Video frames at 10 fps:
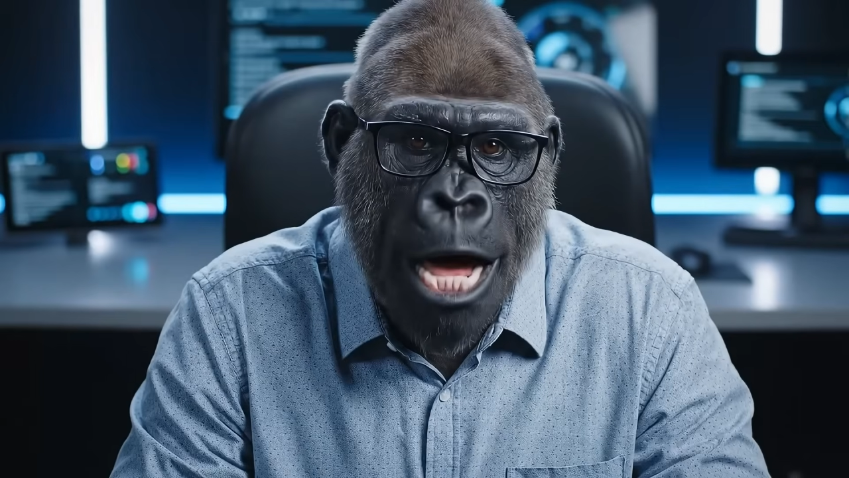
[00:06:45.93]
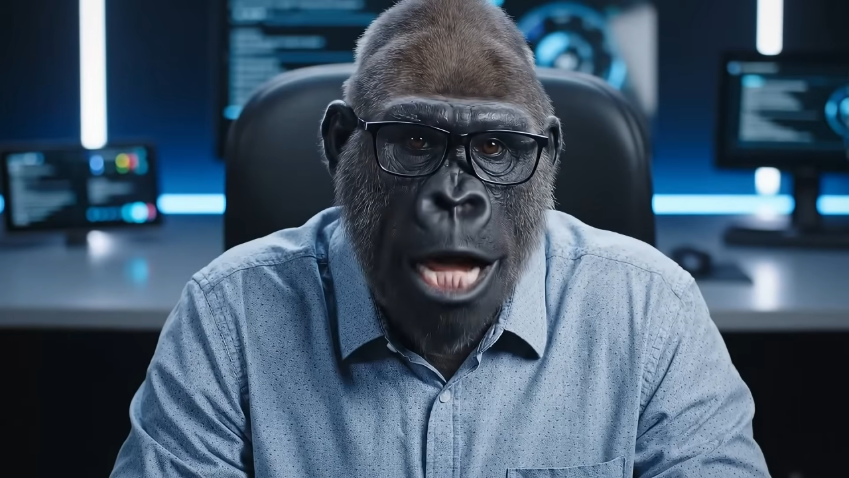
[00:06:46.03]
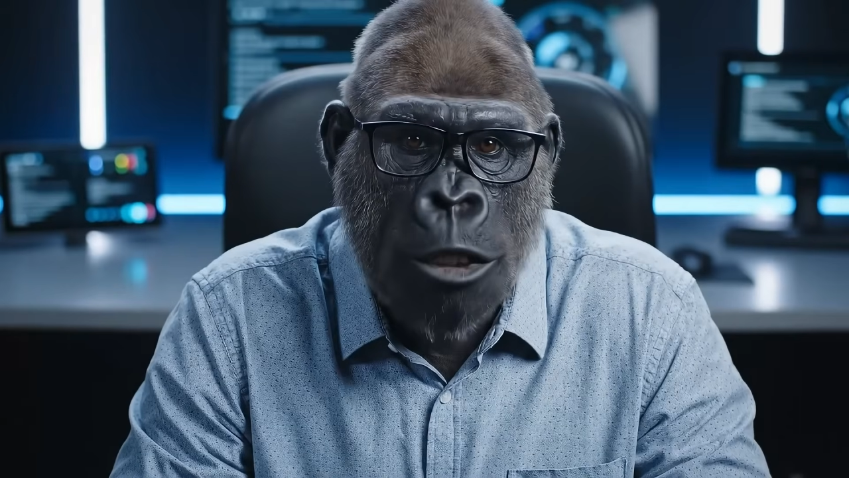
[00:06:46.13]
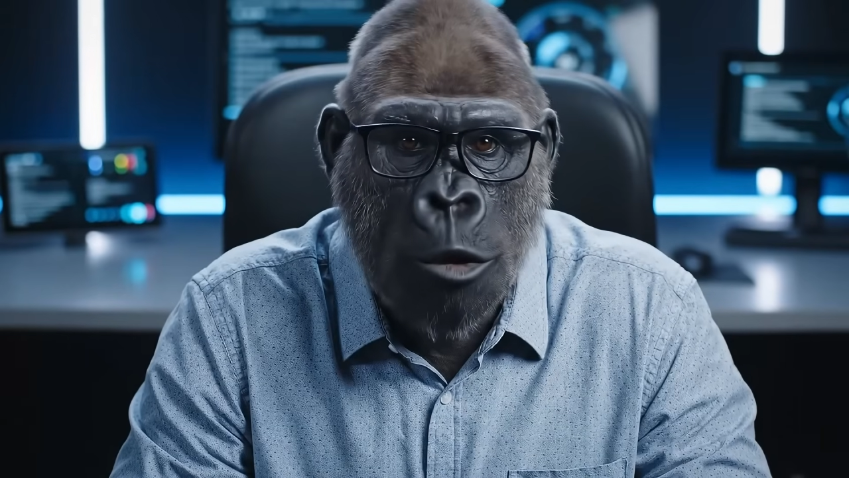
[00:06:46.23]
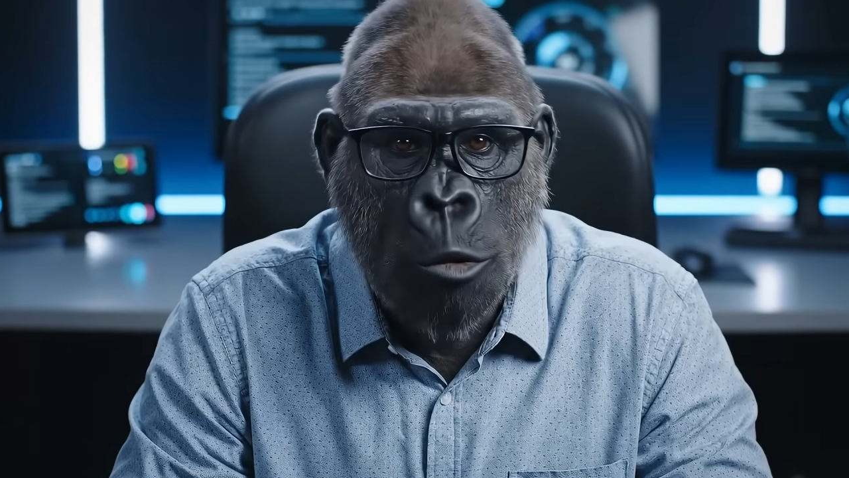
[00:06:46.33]
We've
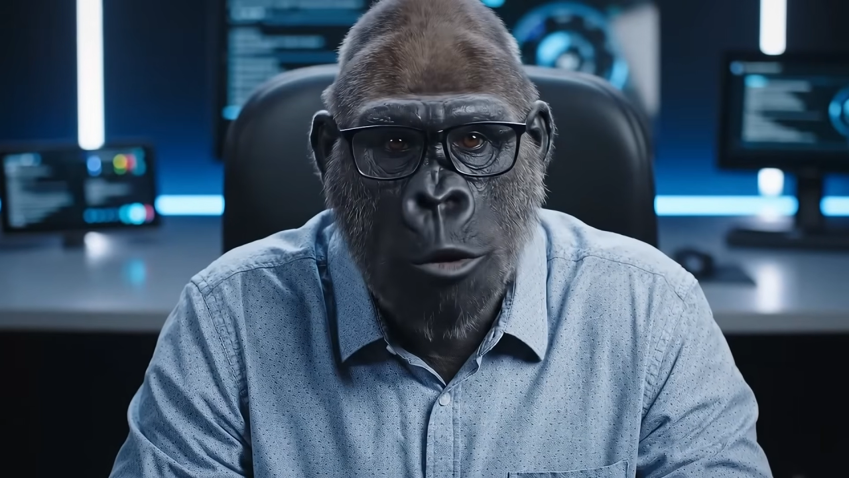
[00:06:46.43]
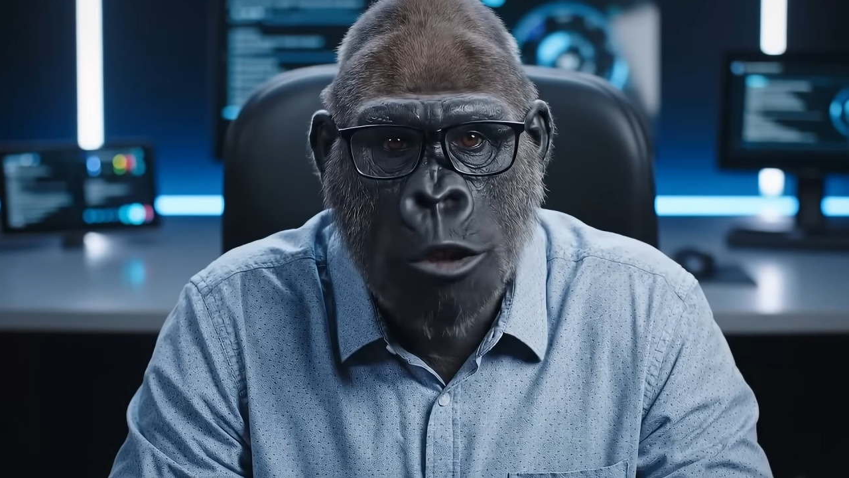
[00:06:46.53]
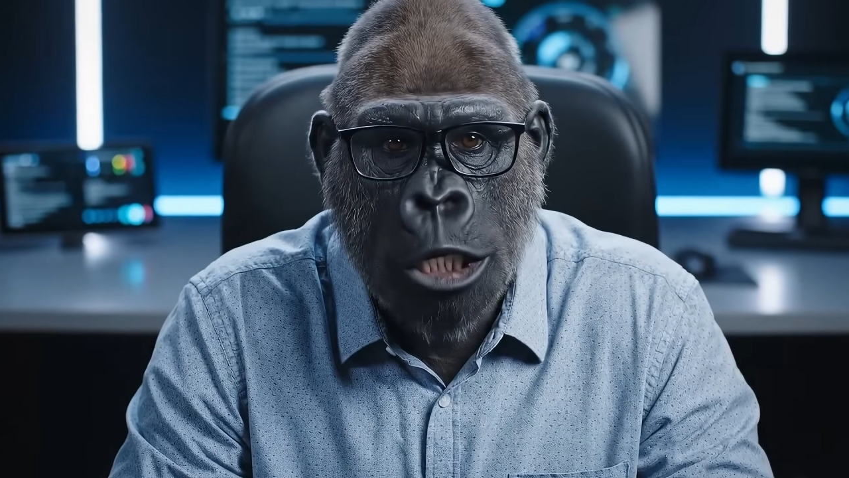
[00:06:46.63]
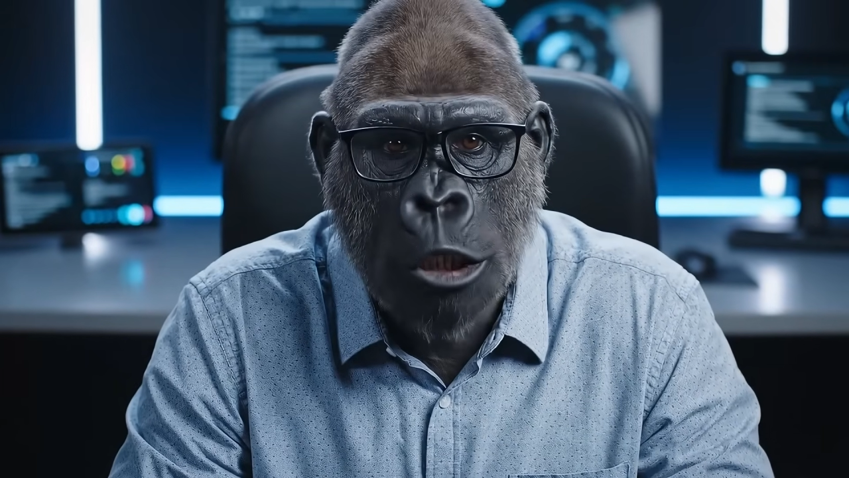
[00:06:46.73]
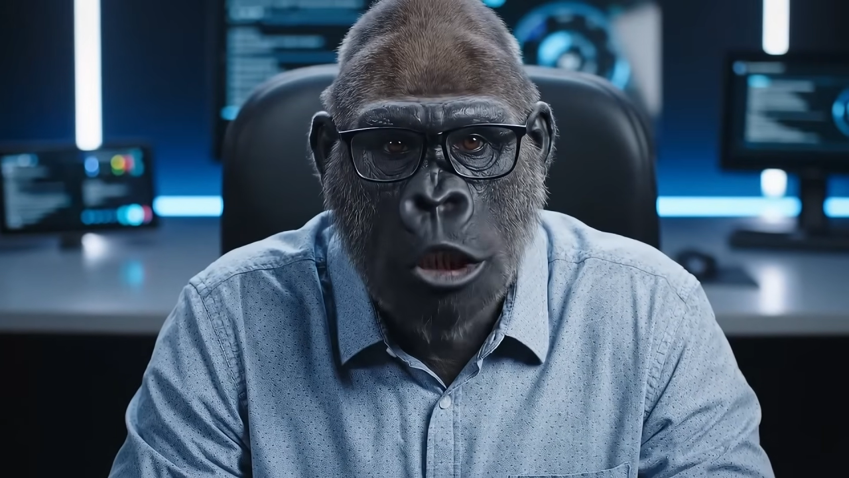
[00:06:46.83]
built an
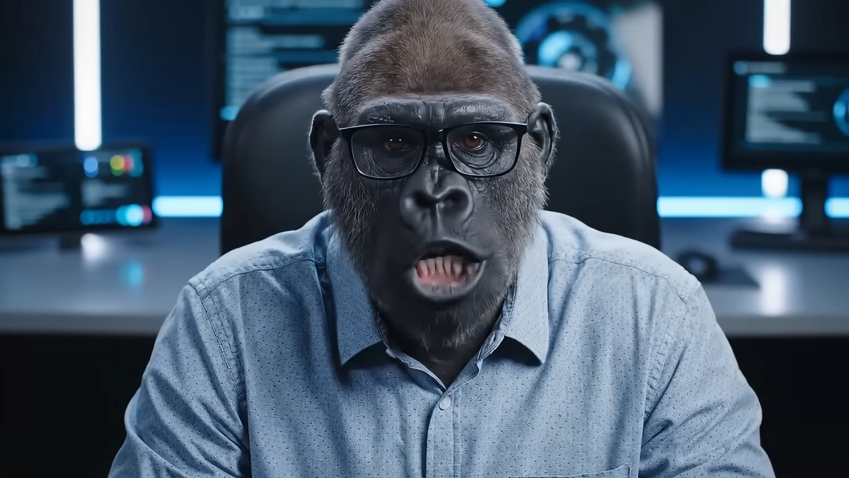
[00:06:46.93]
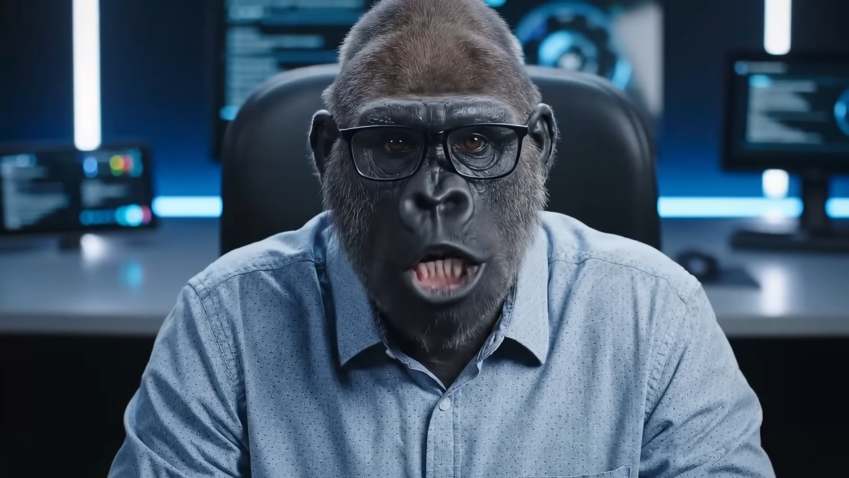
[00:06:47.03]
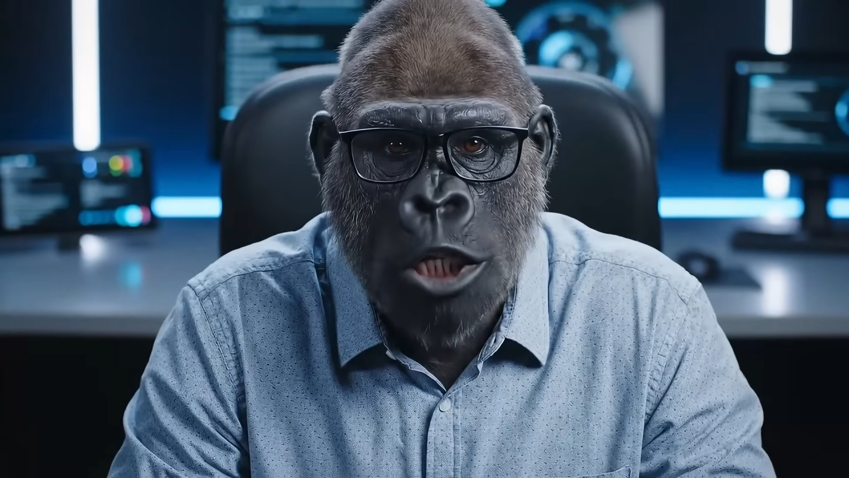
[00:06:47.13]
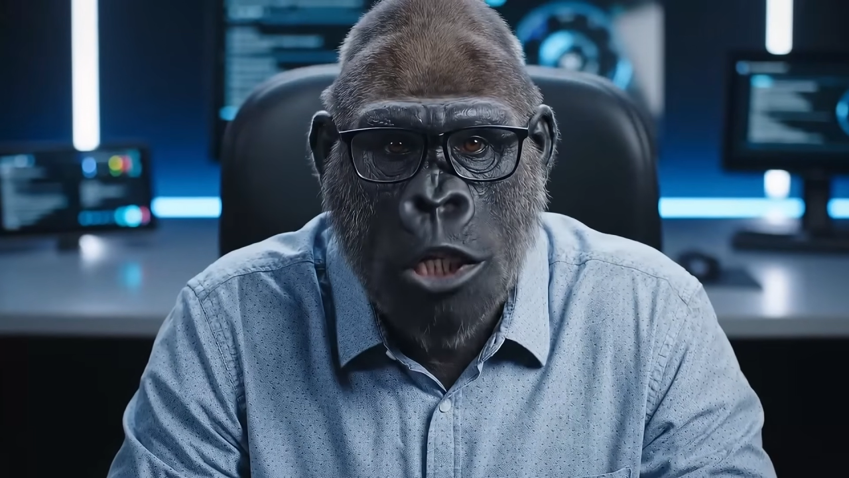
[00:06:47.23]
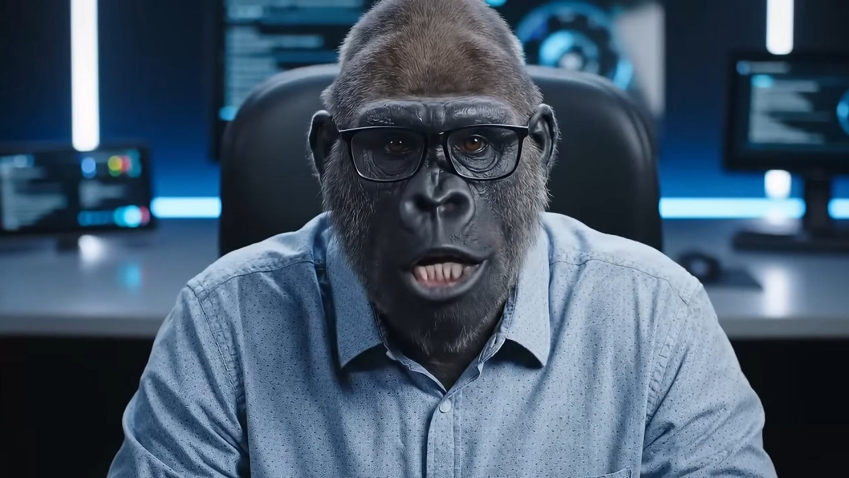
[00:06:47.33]
entire
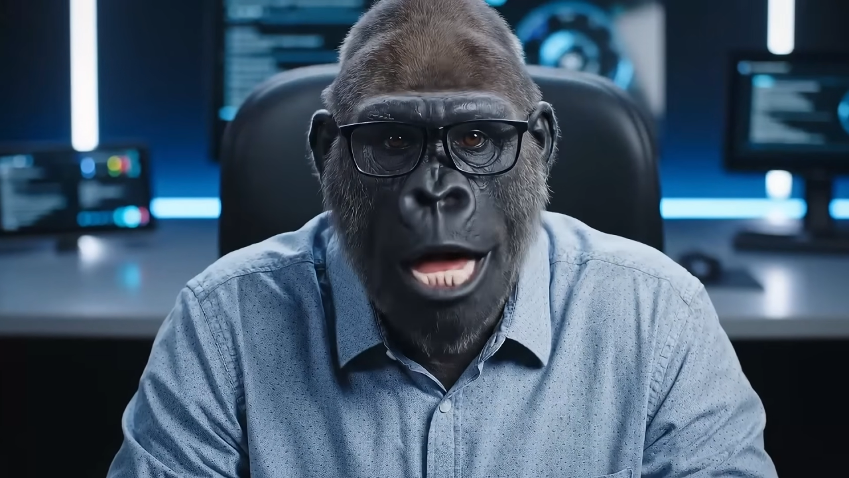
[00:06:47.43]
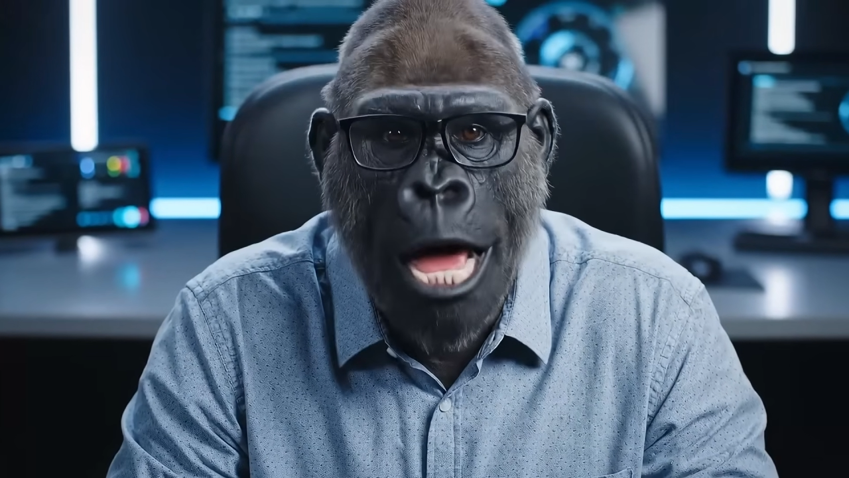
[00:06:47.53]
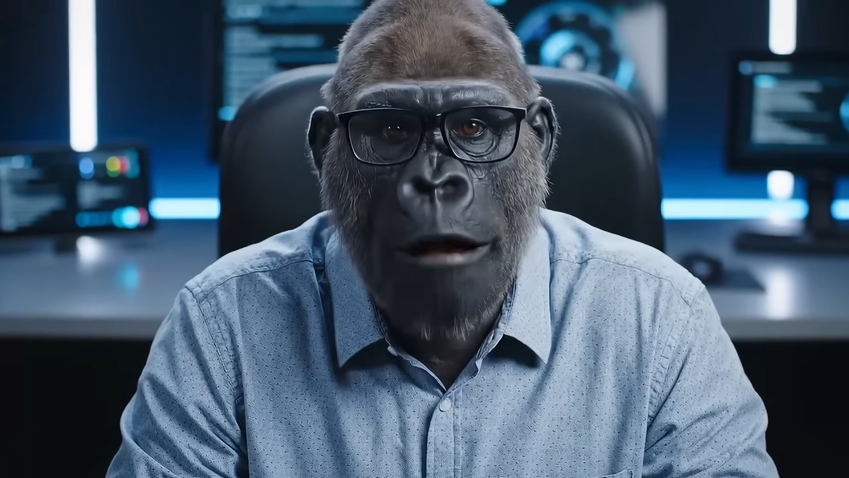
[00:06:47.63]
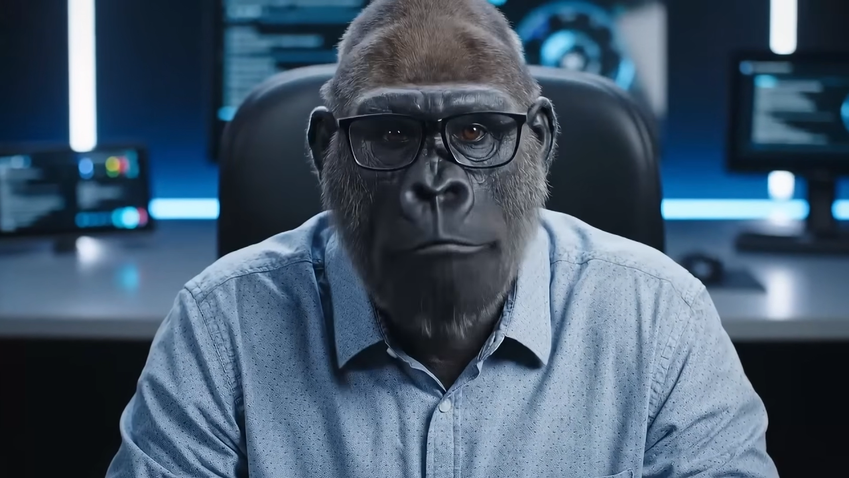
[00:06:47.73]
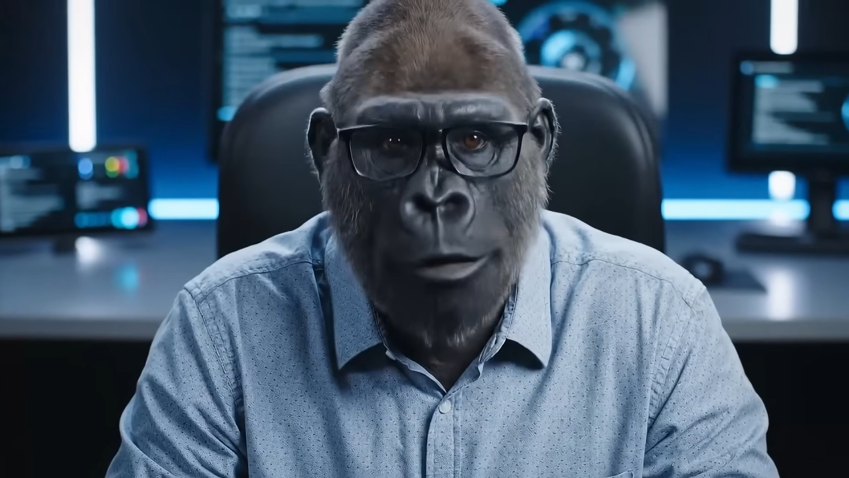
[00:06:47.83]
video
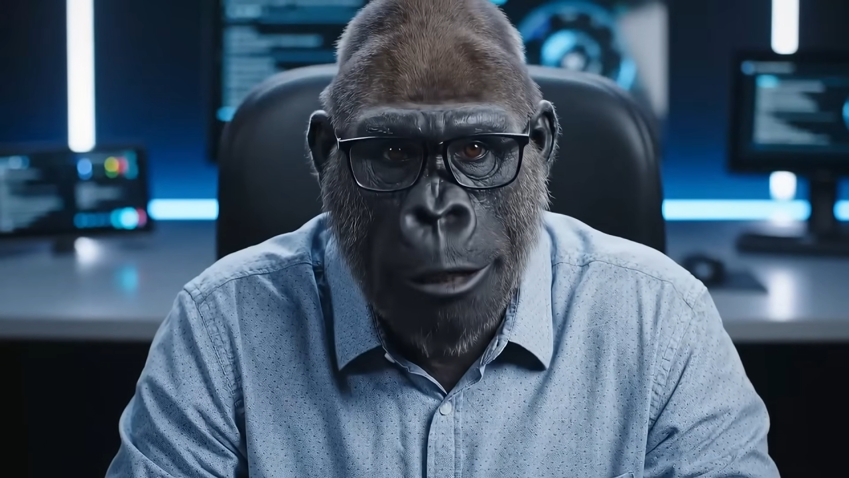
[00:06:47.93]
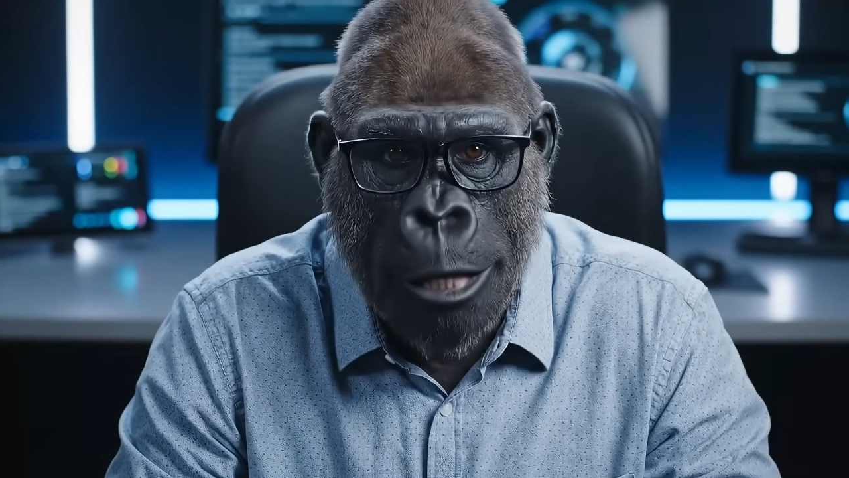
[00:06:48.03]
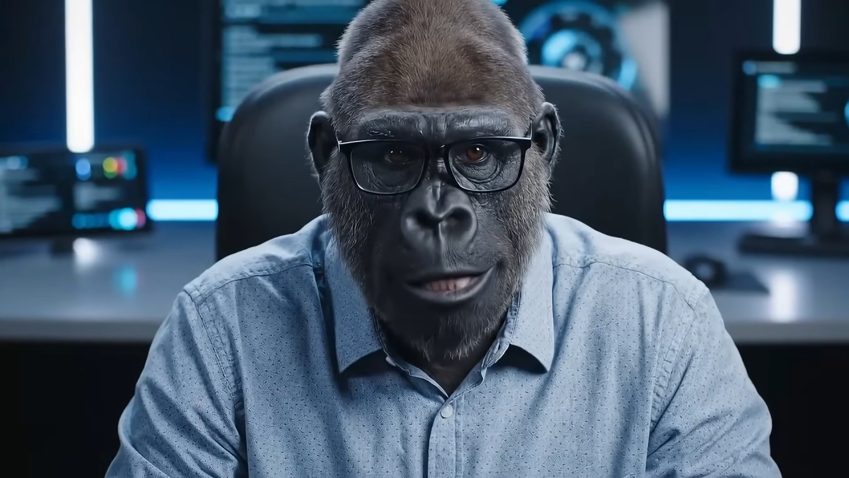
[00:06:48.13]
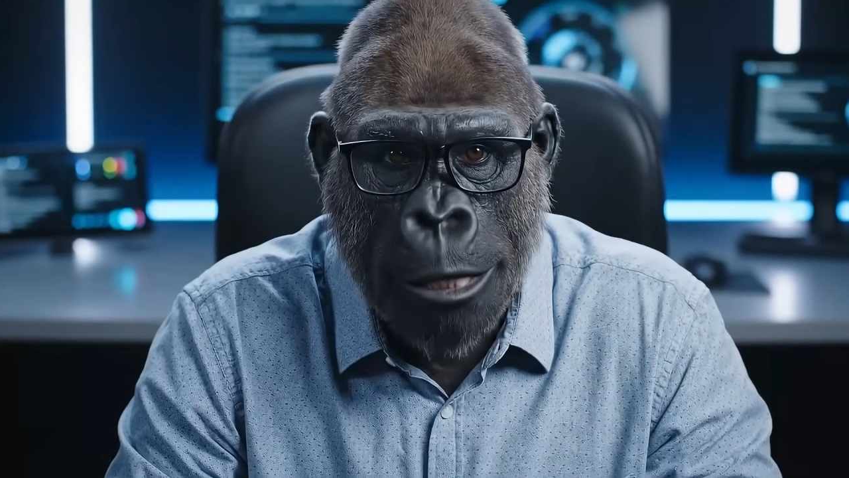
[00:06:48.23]
series with rich